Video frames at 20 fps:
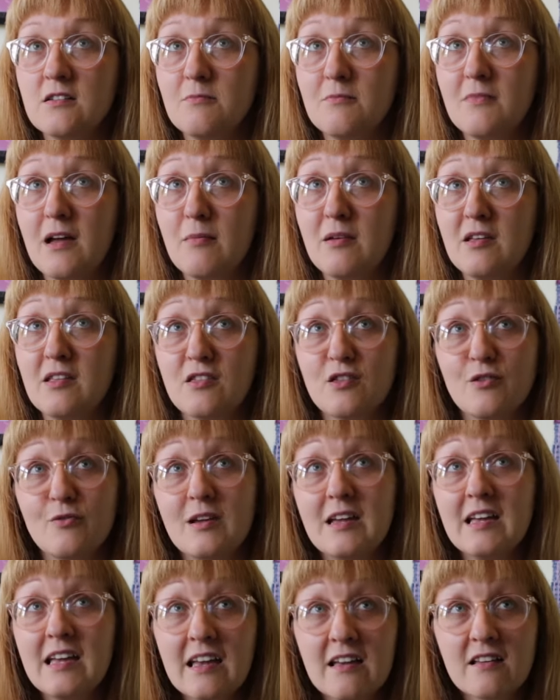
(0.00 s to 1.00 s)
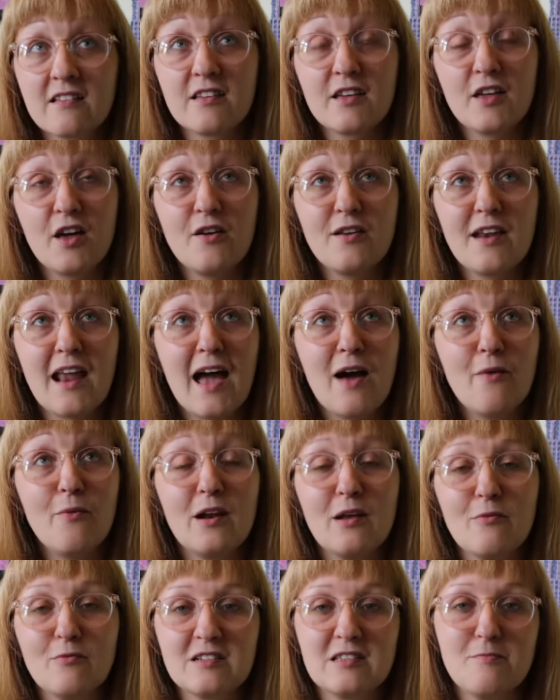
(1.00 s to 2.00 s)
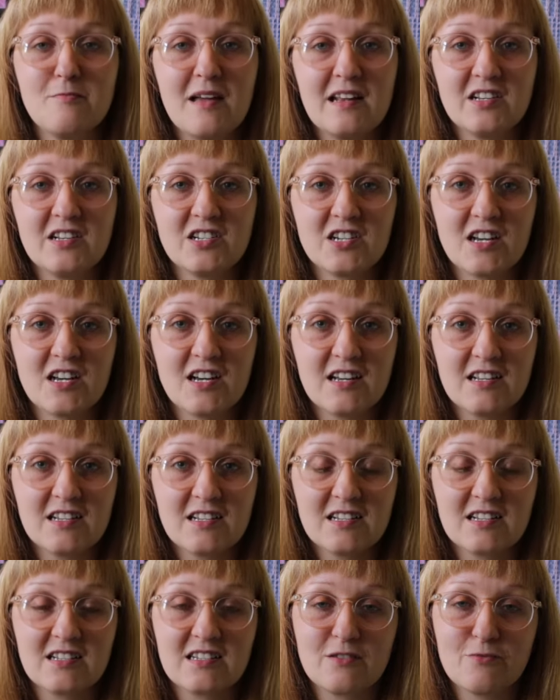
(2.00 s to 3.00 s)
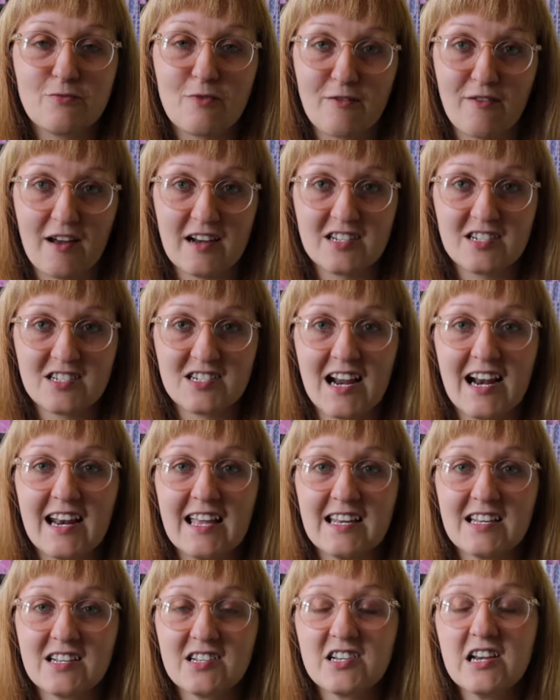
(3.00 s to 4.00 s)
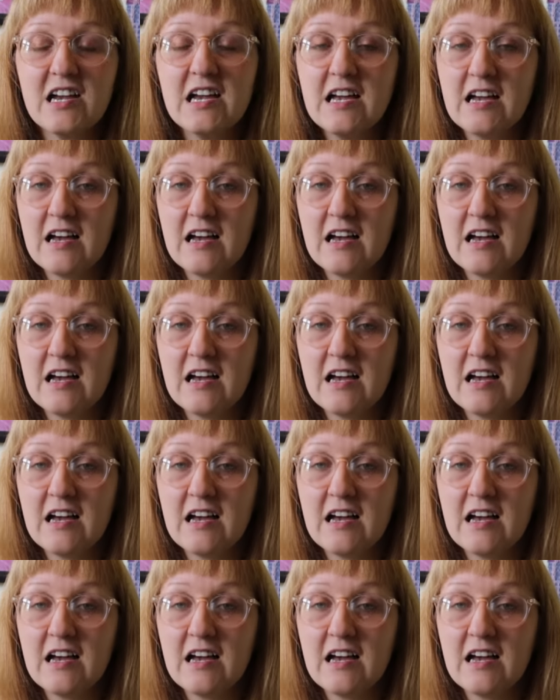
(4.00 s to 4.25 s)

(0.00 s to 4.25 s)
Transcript: maybe 3 years ago now when it was the Men's Shirt Refashion Challenge.